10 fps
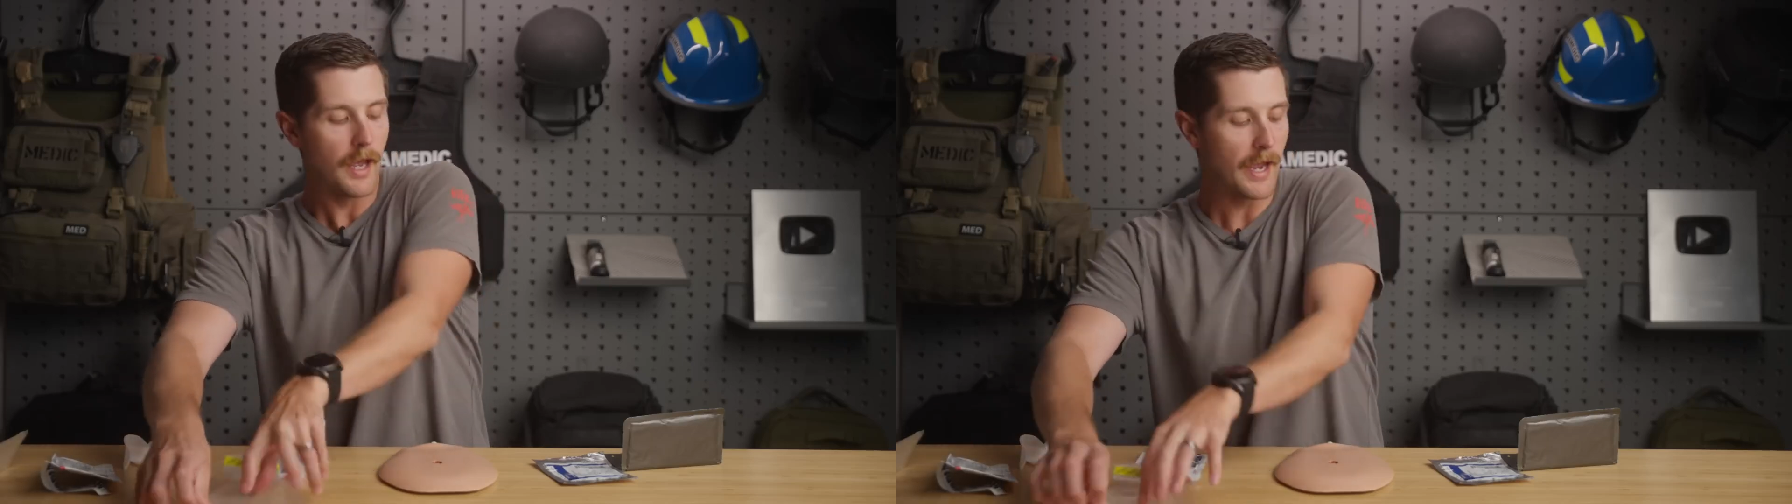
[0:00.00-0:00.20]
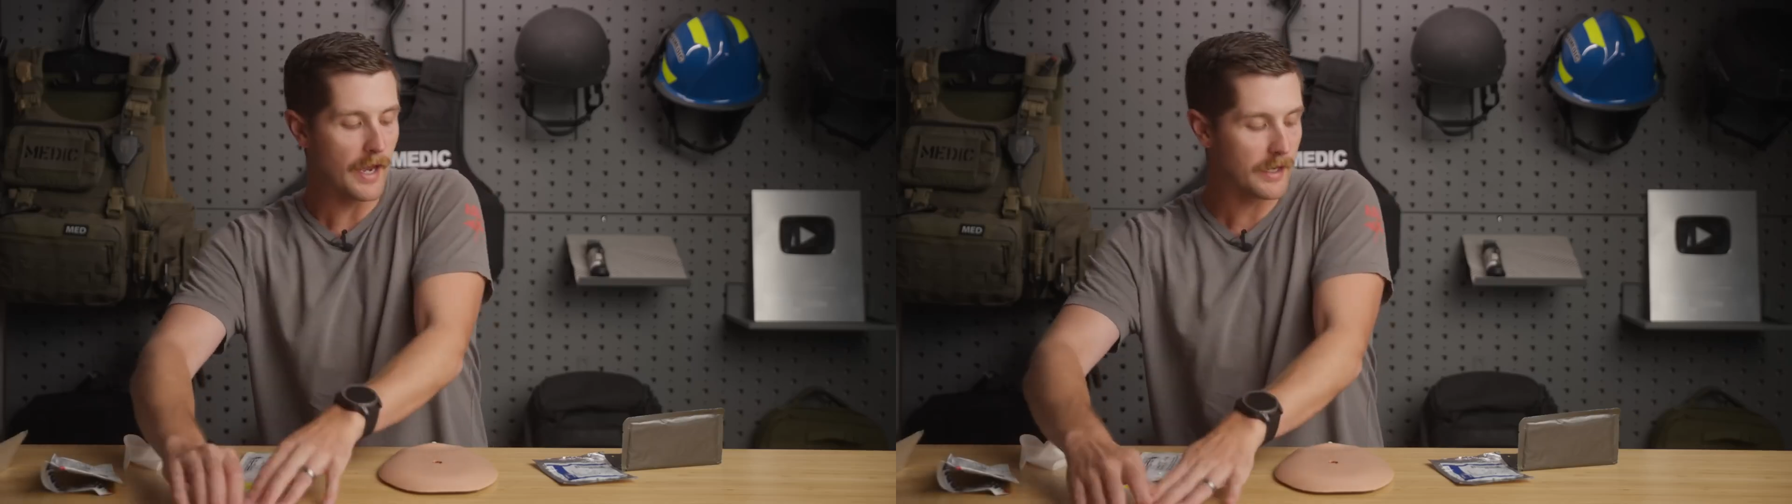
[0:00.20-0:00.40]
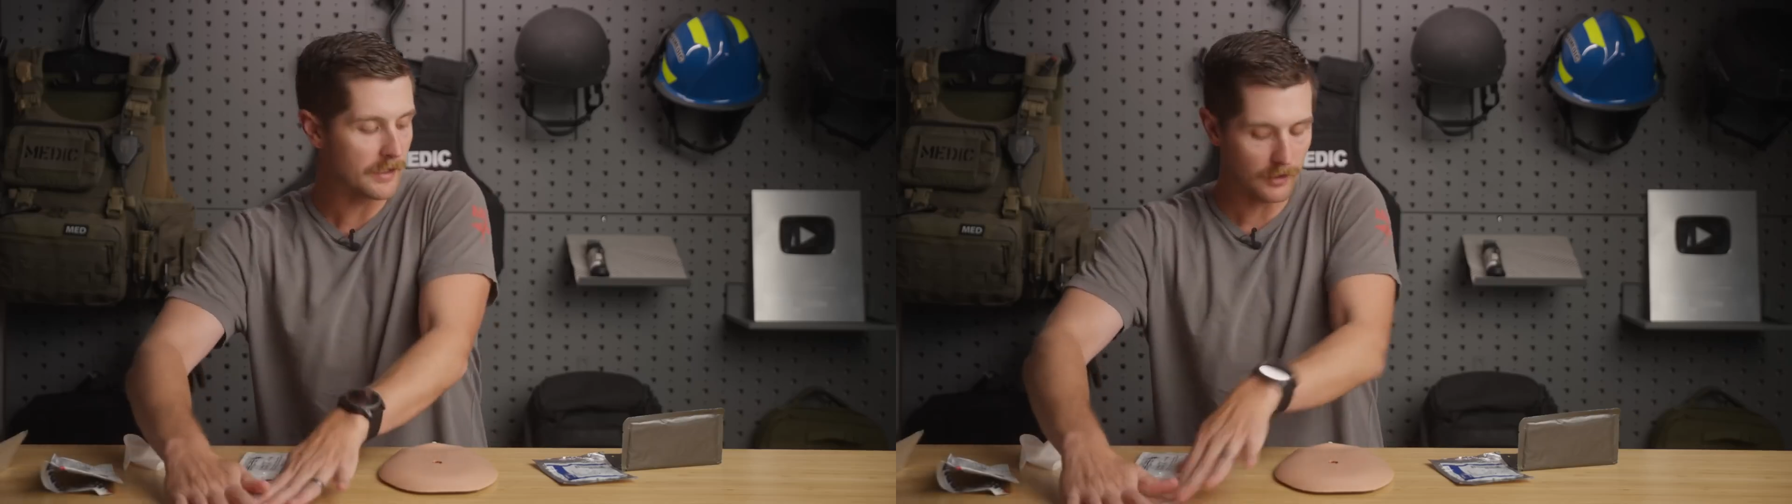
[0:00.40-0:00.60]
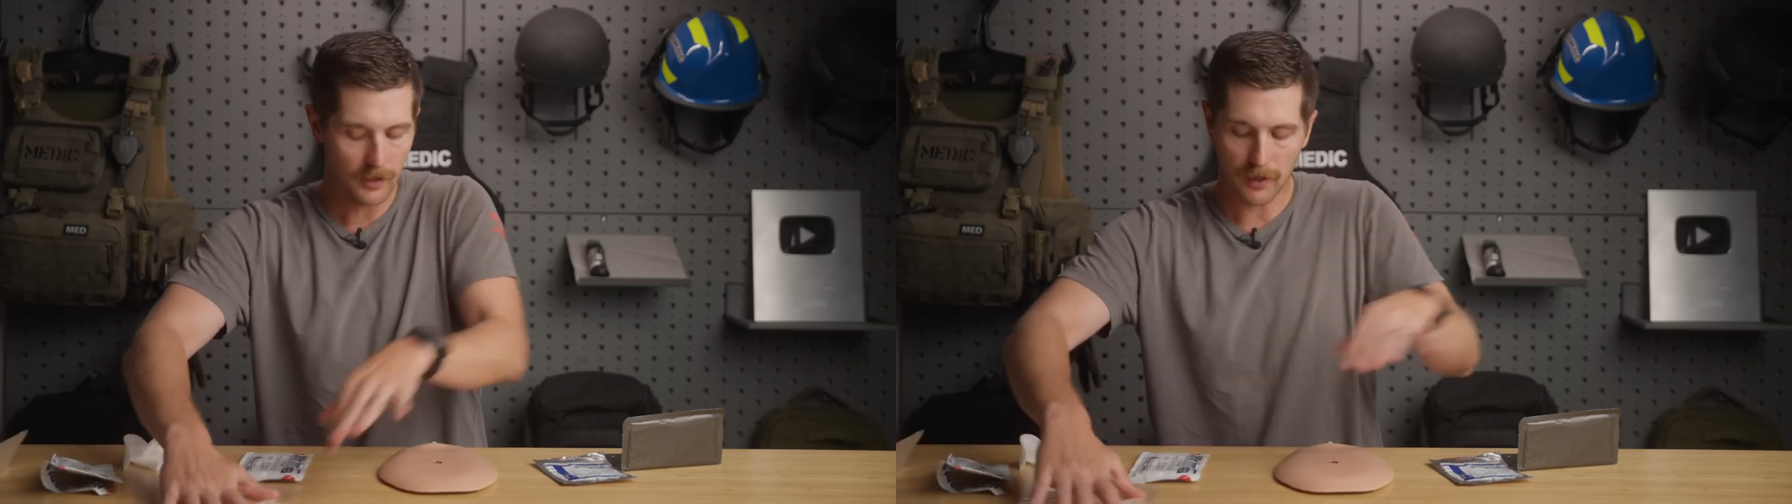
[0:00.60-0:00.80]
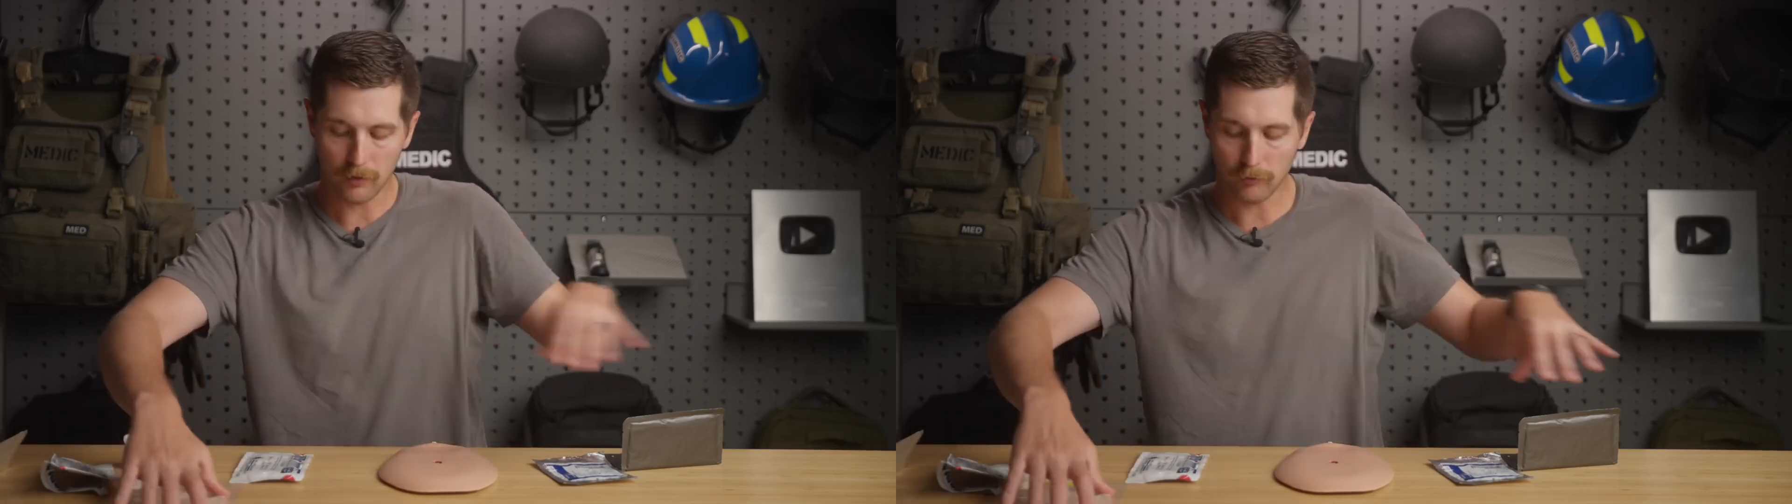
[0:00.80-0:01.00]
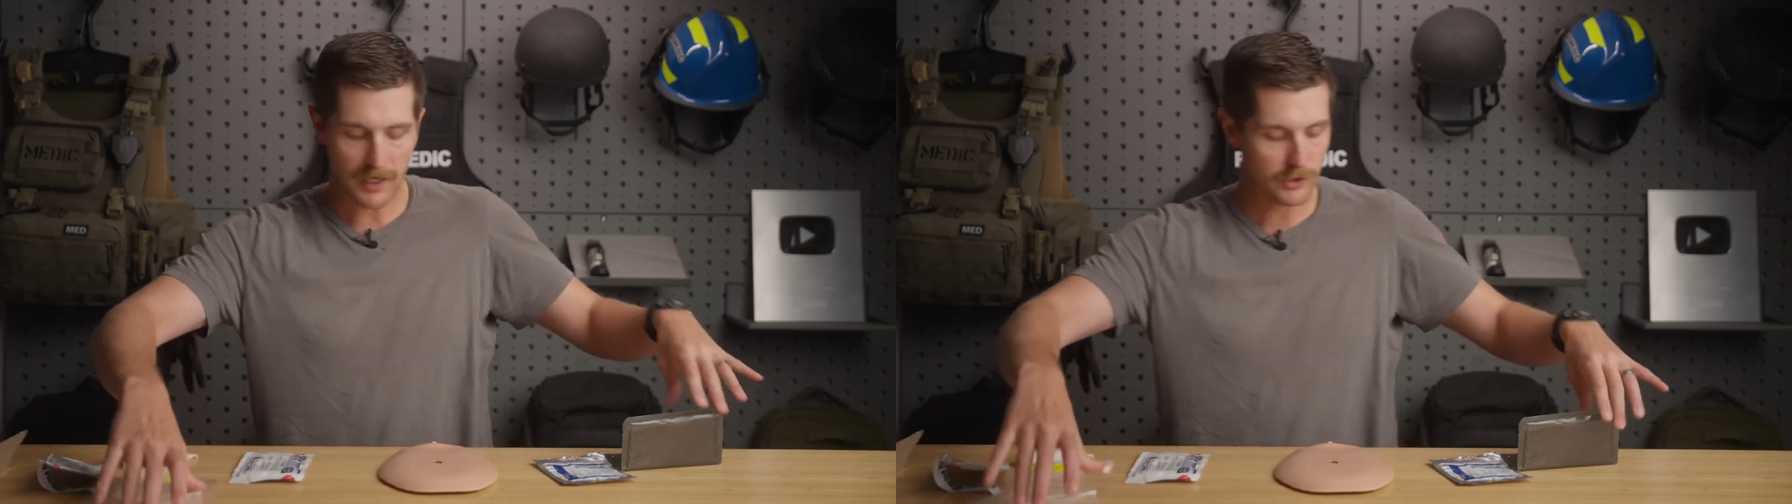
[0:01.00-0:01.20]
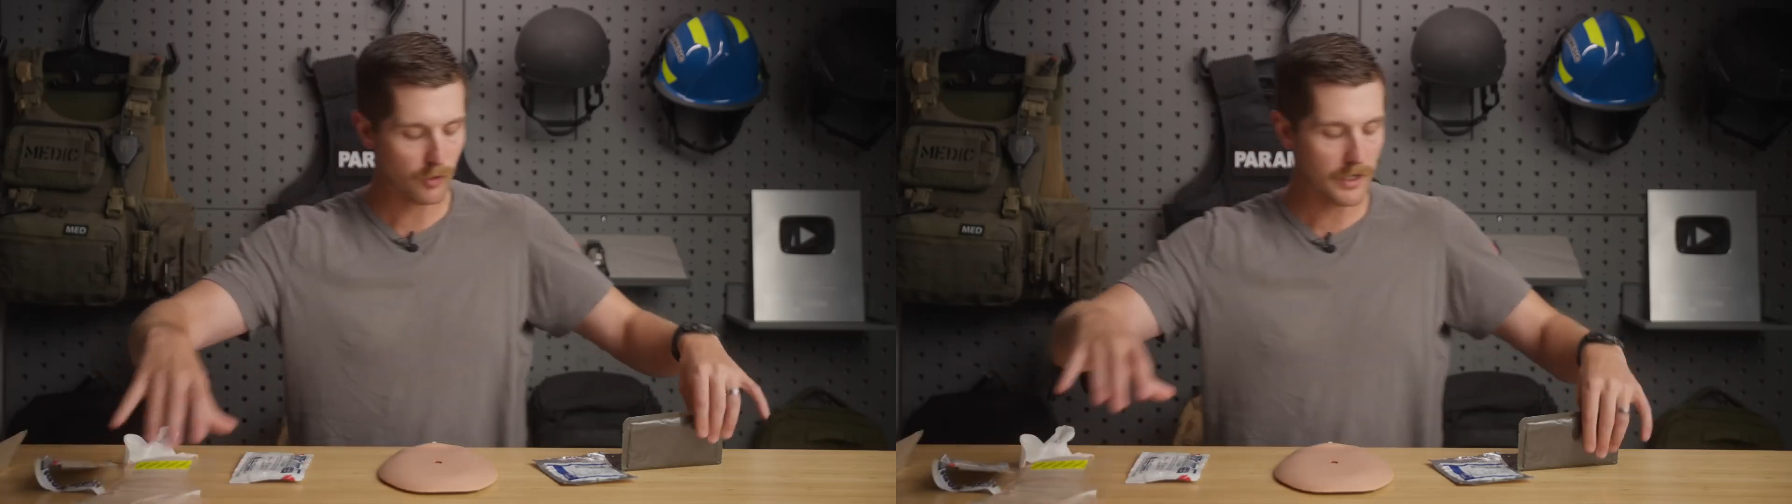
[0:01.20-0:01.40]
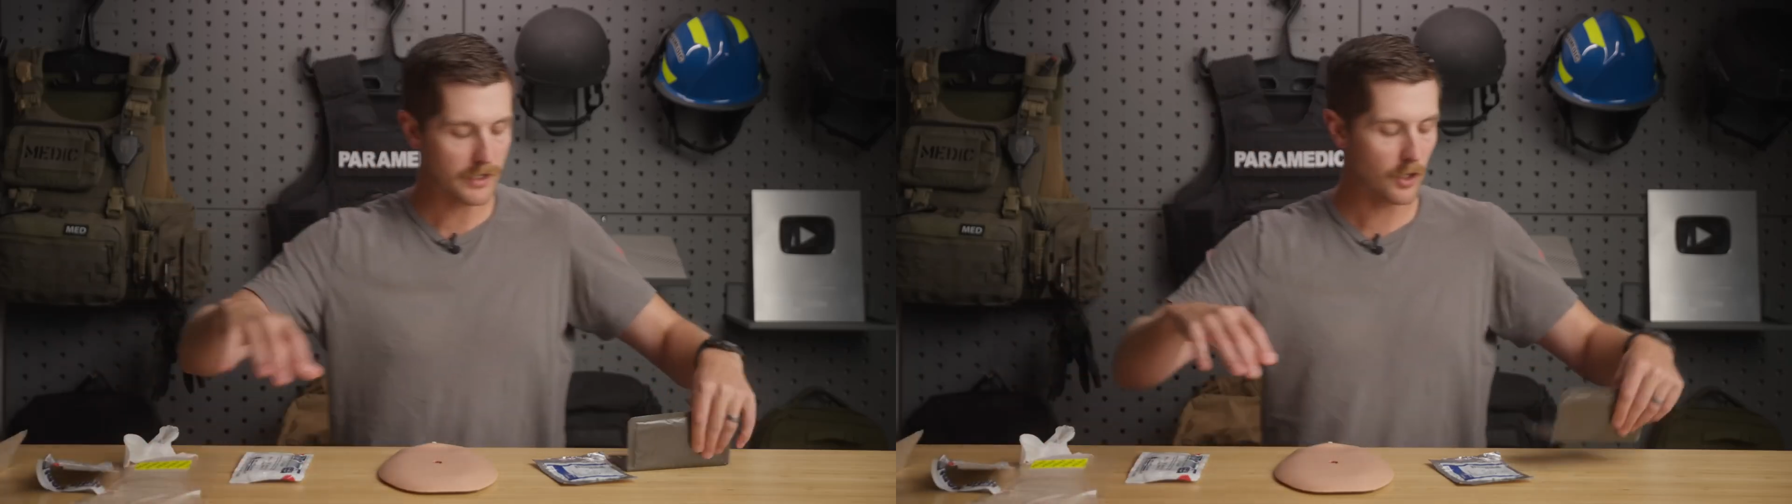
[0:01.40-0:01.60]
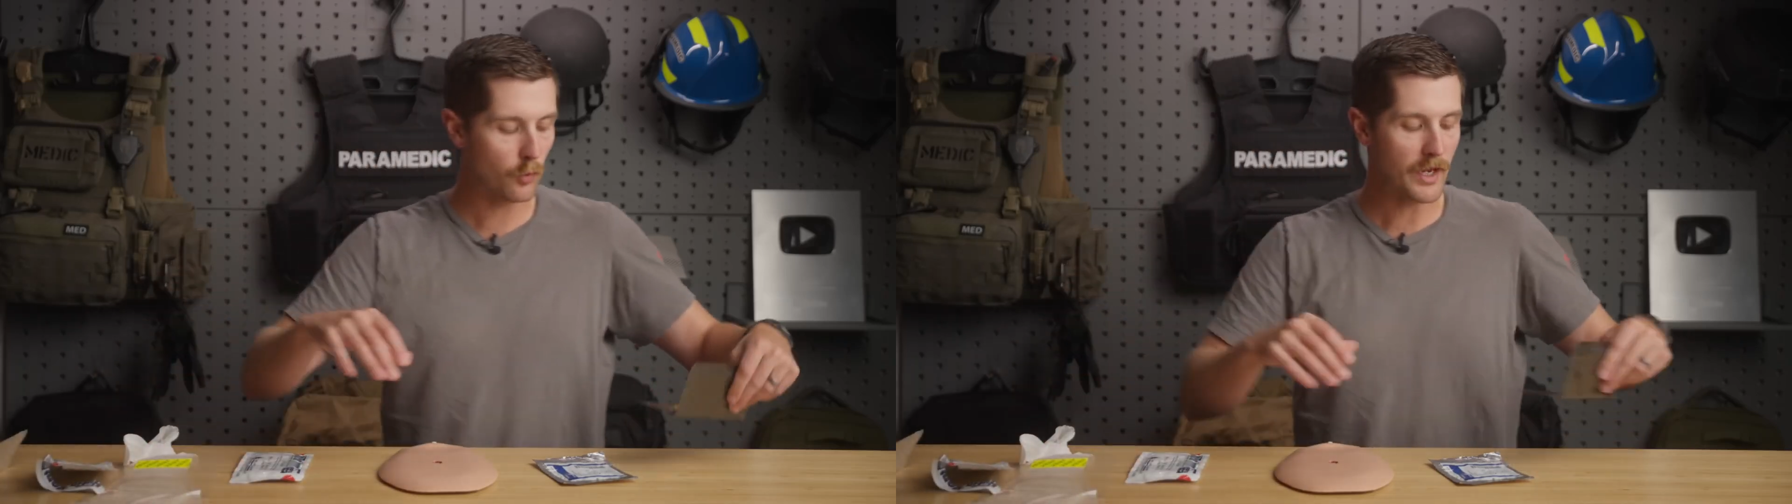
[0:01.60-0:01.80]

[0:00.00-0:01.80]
And last right here,